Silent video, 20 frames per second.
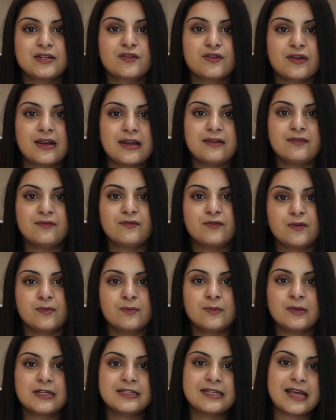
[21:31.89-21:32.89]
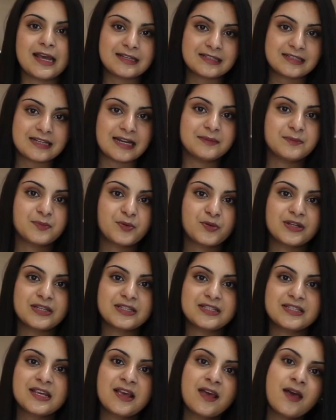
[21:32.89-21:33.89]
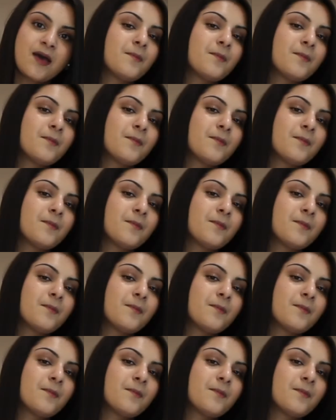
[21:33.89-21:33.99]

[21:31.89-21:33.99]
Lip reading: create from a tech standpoint,